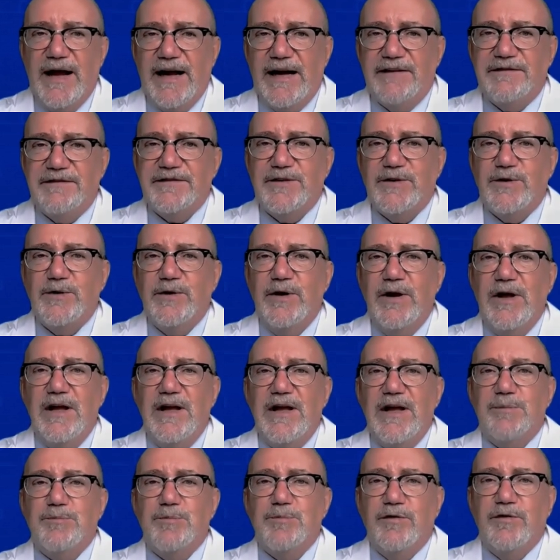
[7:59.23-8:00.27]
after
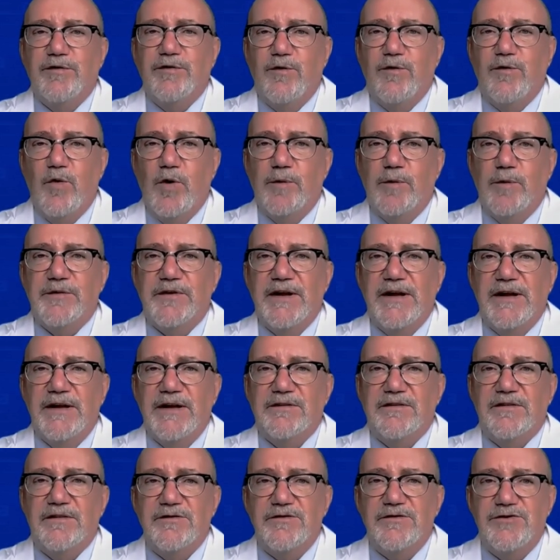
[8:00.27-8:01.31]
it performs its